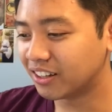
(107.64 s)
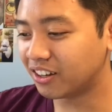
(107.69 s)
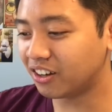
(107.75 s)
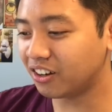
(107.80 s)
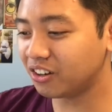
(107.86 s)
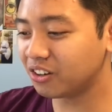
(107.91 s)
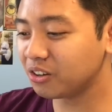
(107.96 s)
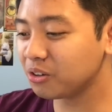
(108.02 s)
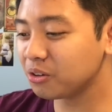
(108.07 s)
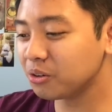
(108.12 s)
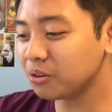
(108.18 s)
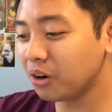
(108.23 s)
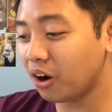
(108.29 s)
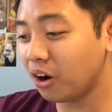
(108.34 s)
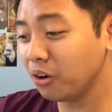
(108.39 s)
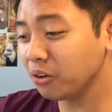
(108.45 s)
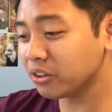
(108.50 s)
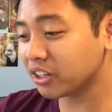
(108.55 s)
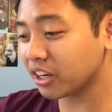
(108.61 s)

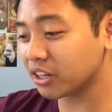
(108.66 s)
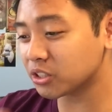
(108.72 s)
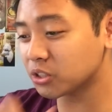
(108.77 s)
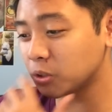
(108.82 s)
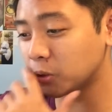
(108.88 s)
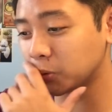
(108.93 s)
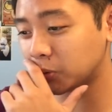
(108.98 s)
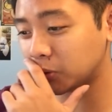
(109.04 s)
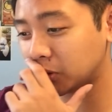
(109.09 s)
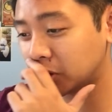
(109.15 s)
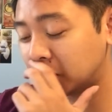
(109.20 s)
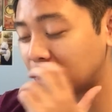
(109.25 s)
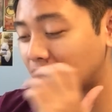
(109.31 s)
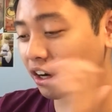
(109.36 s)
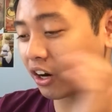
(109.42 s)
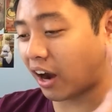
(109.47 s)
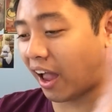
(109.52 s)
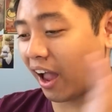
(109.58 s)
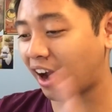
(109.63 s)
Oh, okay, so
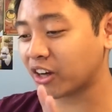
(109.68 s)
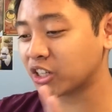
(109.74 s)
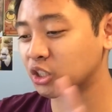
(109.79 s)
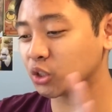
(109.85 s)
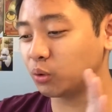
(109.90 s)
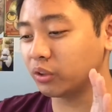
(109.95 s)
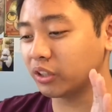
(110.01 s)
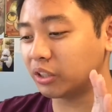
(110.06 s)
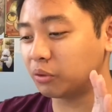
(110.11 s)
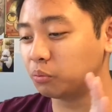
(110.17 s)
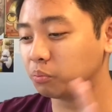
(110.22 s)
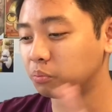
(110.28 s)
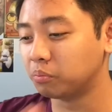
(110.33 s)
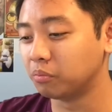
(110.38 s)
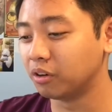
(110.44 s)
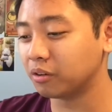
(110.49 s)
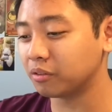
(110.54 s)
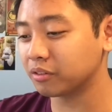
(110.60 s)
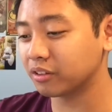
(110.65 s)
they're actually...
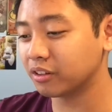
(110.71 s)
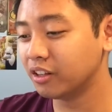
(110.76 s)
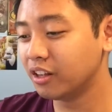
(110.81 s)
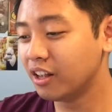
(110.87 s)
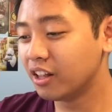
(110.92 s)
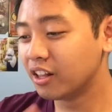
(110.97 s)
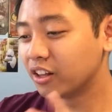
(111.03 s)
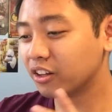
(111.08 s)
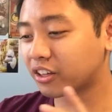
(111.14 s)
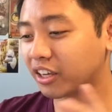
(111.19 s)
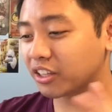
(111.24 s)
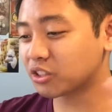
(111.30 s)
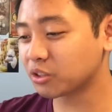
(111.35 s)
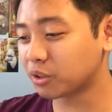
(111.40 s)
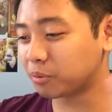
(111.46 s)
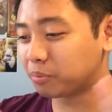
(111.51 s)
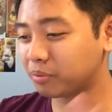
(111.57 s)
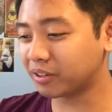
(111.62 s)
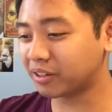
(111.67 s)
Okay, so
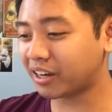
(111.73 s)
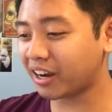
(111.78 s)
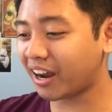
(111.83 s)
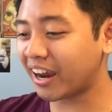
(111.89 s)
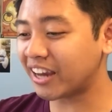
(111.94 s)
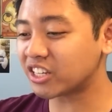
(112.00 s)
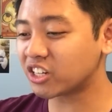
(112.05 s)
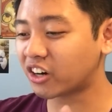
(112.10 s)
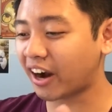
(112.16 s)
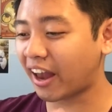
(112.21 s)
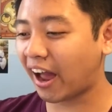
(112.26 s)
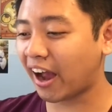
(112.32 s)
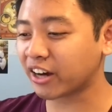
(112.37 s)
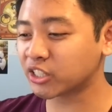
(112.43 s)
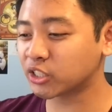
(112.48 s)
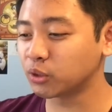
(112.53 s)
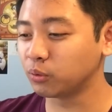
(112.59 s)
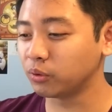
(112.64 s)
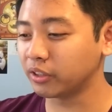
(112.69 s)
the guys are
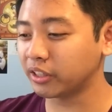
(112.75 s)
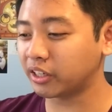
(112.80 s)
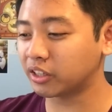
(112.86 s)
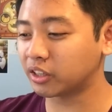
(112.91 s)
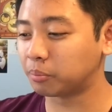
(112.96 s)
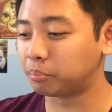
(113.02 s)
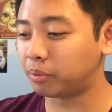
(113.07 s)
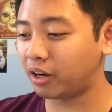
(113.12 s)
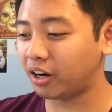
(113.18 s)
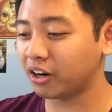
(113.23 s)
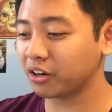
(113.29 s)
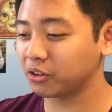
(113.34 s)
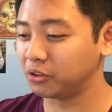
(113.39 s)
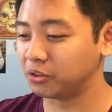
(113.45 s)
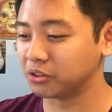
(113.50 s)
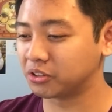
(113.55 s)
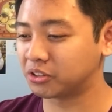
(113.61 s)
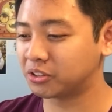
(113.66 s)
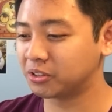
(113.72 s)
actually the
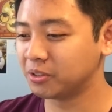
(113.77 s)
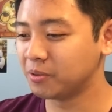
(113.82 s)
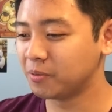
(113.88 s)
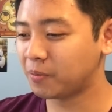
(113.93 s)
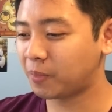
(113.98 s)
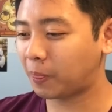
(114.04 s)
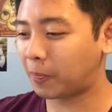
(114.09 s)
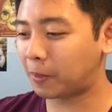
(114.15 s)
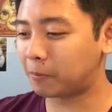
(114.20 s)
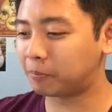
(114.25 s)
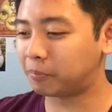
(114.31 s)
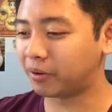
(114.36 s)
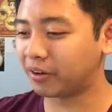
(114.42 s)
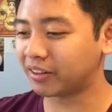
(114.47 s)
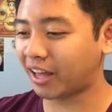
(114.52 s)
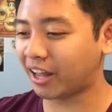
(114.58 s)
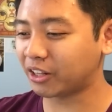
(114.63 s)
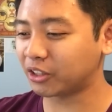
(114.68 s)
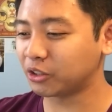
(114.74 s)
bottles
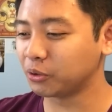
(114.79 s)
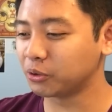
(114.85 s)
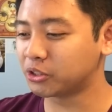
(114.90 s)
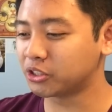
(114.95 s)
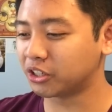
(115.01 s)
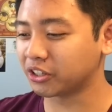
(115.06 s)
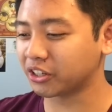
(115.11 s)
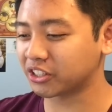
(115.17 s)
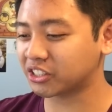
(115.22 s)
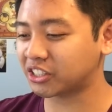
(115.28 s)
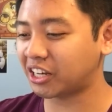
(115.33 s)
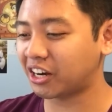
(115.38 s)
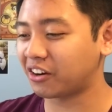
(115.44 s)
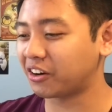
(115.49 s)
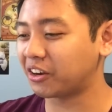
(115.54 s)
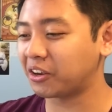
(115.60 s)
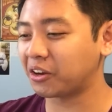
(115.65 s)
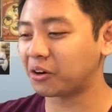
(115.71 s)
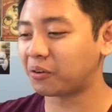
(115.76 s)
but that YOOJUNG is
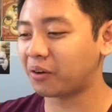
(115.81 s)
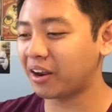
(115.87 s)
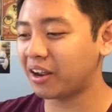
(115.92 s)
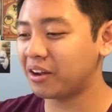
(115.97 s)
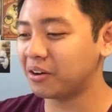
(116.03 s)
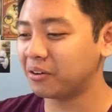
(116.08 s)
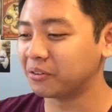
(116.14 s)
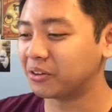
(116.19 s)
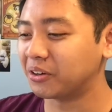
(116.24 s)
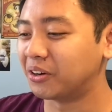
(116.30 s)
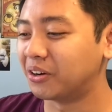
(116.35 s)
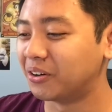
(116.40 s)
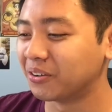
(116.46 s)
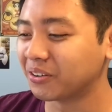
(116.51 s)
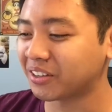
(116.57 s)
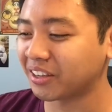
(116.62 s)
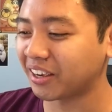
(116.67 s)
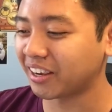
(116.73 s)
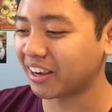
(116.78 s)
carrying around.
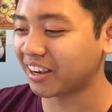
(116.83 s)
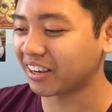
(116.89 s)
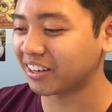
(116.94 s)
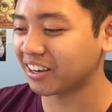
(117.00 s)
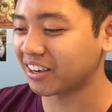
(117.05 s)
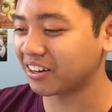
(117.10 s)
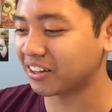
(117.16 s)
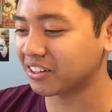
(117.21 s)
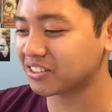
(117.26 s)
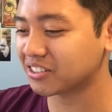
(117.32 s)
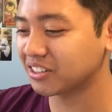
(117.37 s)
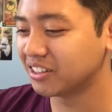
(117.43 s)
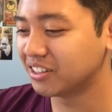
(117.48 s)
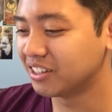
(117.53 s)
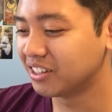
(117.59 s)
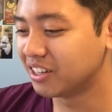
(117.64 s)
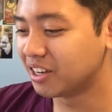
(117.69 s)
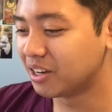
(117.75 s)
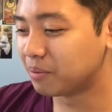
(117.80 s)
Okay, I get it.
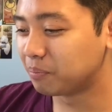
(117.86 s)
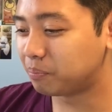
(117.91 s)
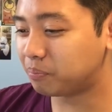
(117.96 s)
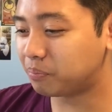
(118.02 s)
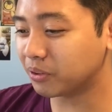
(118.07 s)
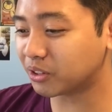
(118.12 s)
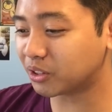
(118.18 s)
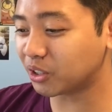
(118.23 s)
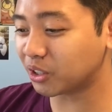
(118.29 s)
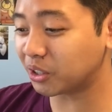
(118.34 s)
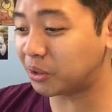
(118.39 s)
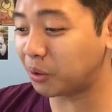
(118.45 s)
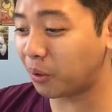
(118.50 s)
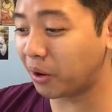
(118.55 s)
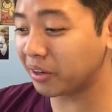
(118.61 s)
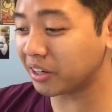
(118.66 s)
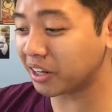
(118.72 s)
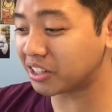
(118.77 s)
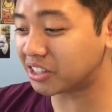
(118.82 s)
But they're
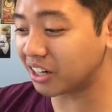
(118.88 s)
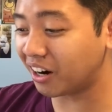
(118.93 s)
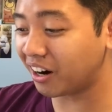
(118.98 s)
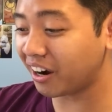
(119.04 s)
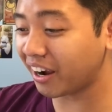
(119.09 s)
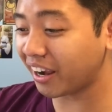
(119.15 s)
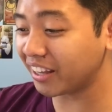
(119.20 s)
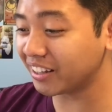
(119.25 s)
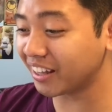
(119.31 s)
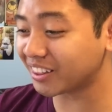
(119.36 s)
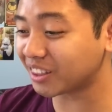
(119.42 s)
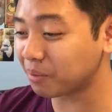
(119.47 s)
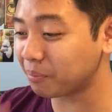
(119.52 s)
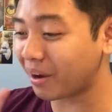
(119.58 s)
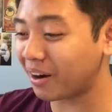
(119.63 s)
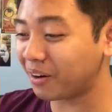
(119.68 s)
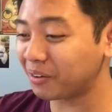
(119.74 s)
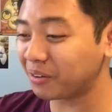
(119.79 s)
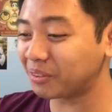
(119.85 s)
going to die! Let
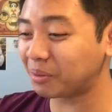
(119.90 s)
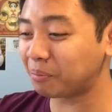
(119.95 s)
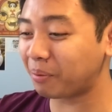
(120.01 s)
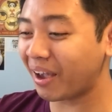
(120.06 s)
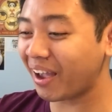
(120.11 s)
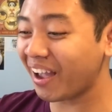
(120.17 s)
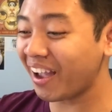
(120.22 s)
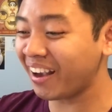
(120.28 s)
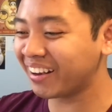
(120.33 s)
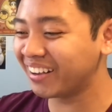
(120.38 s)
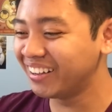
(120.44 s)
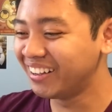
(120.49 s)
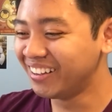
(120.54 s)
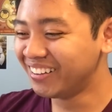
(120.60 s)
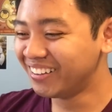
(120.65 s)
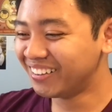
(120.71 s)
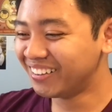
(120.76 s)
them out of the bag!